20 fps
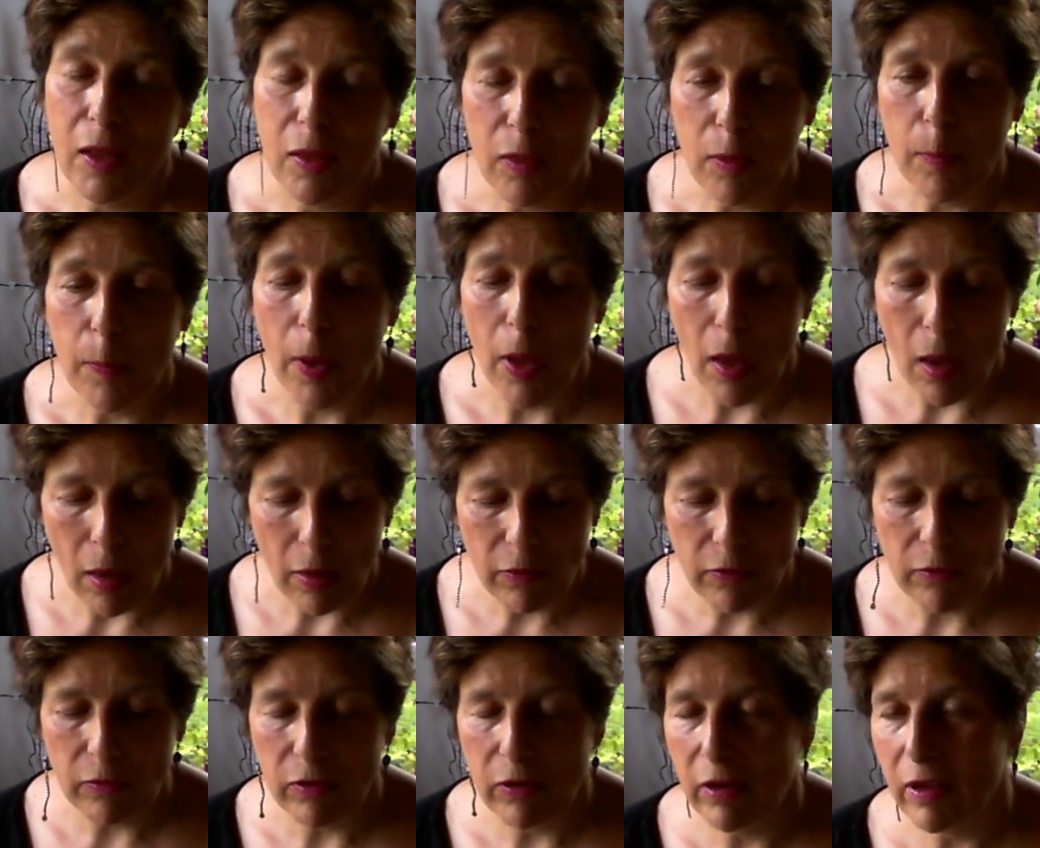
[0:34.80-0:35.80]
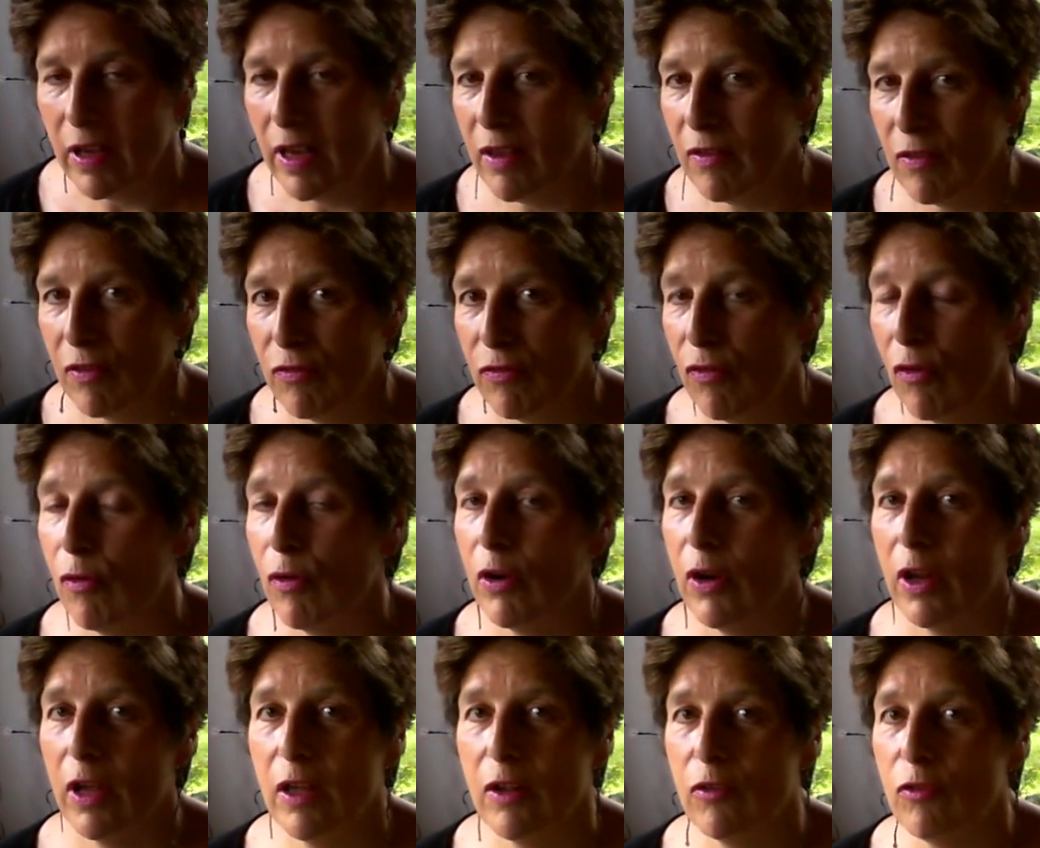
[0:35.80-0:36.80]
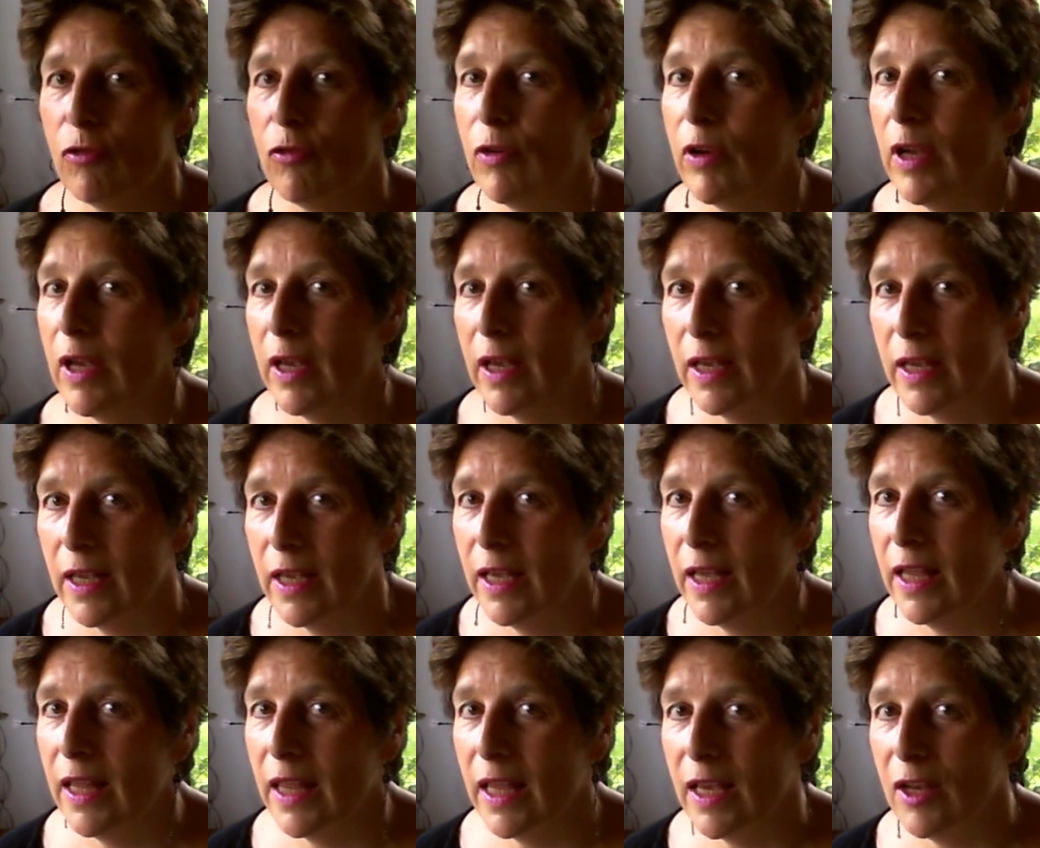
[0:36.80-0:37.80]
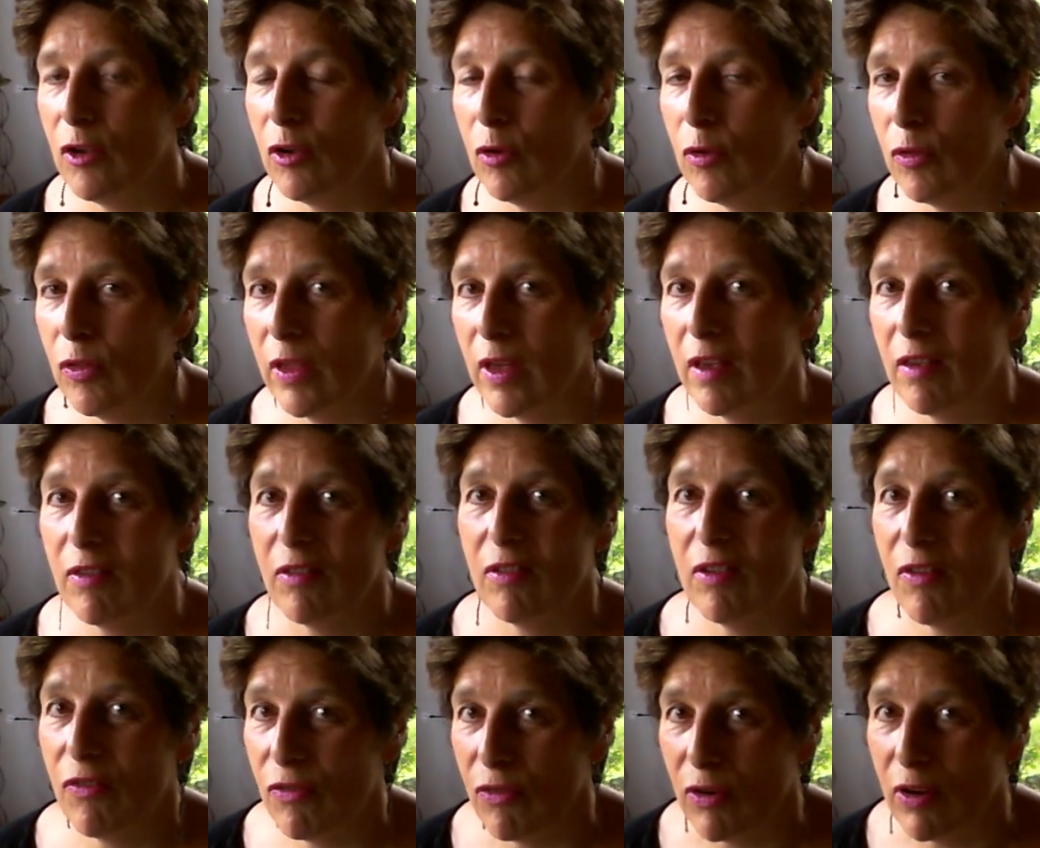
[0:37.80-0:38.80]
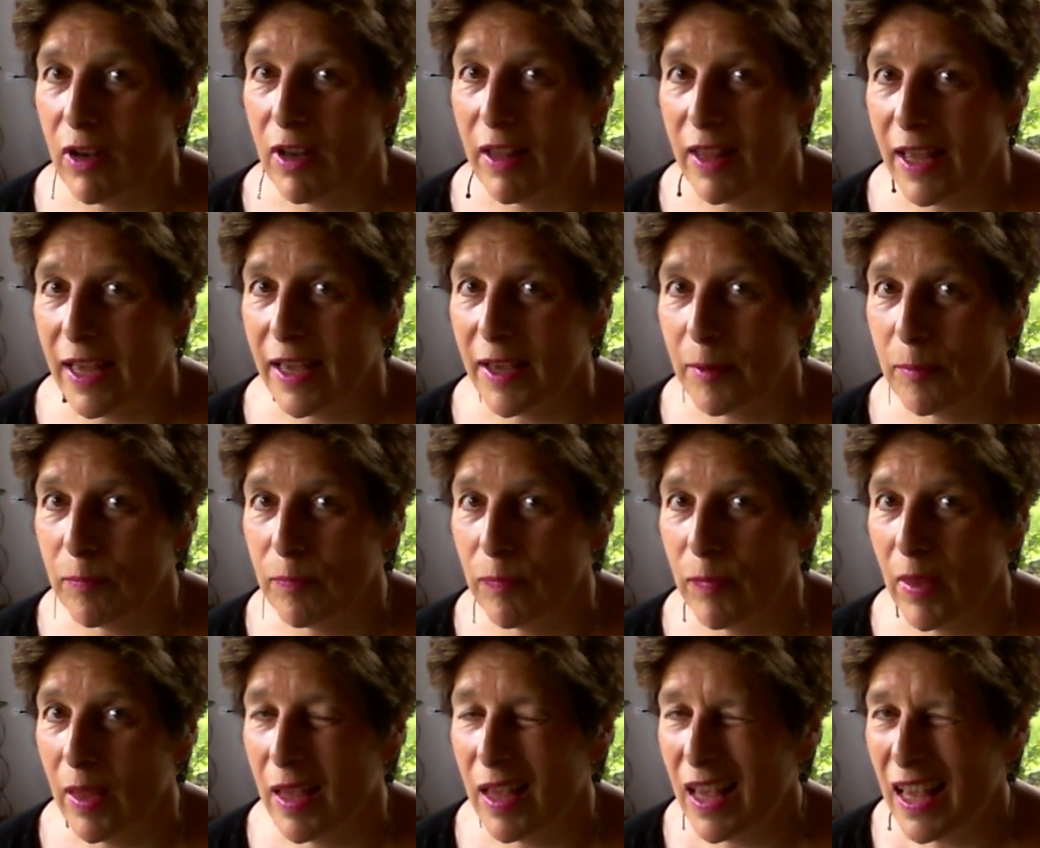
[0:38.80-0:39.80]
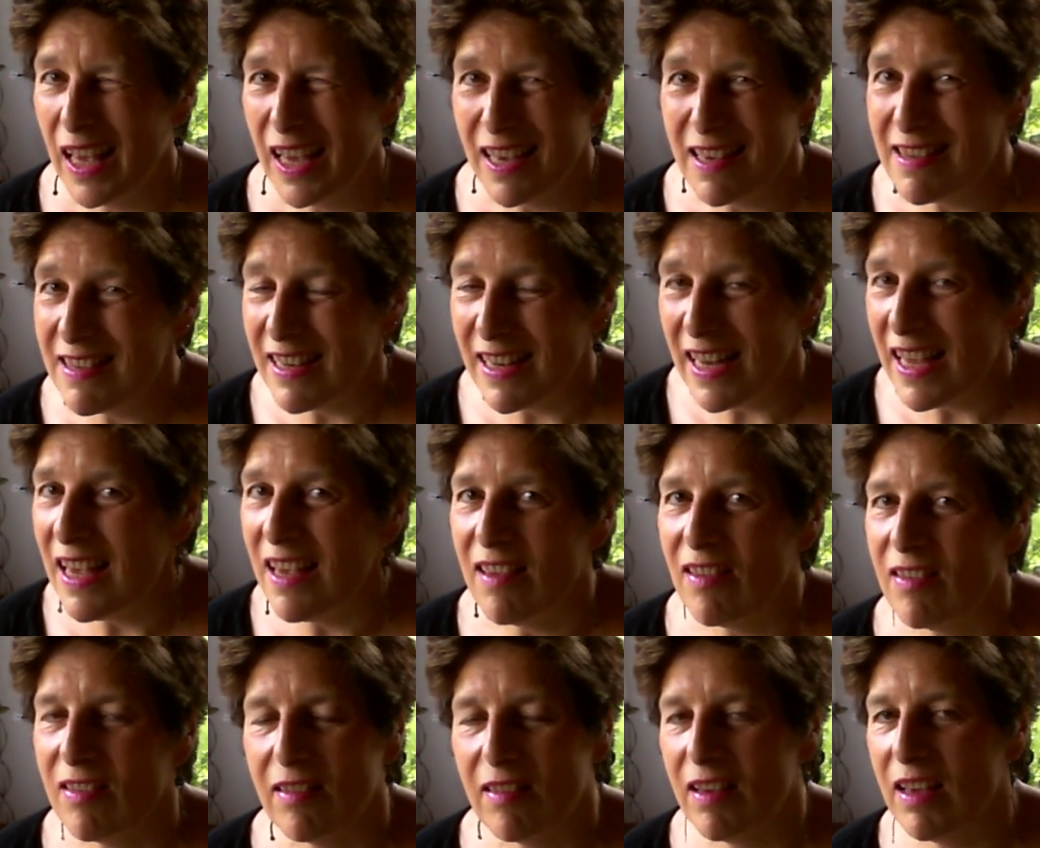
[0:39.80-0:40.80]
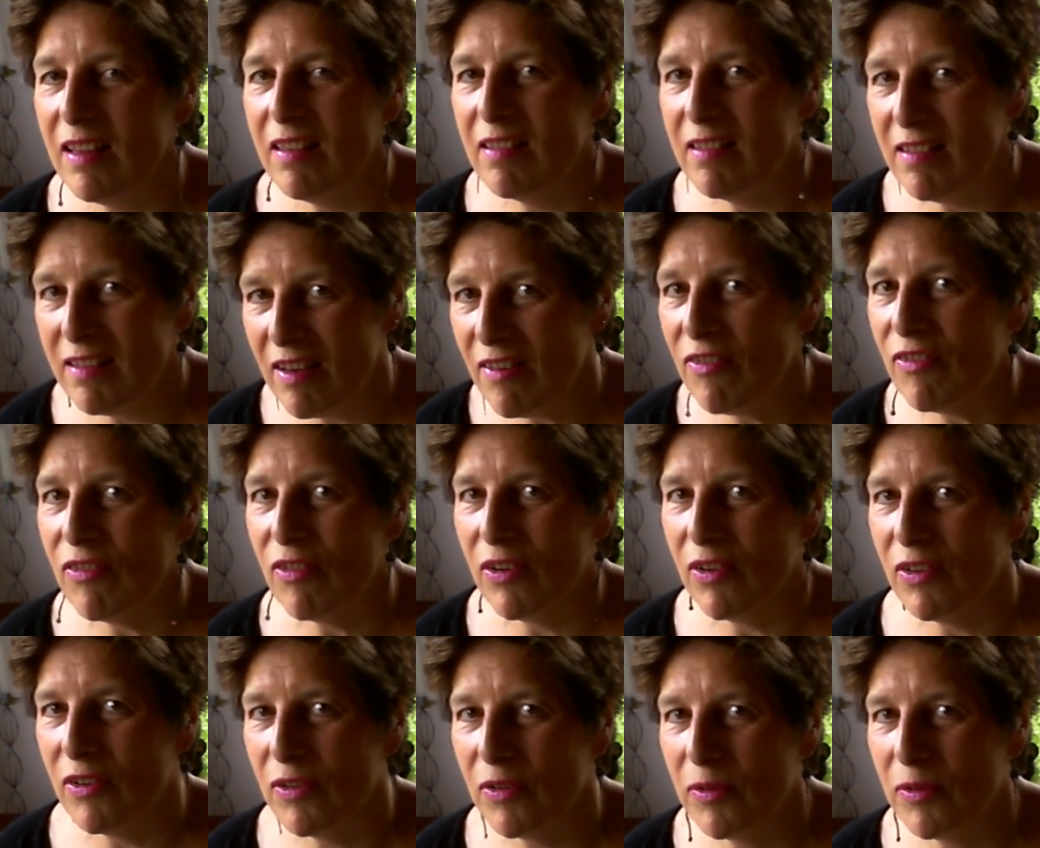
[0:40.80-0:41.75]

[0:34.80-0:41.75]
The past is a foreign country. They do things differently there. Because it's different.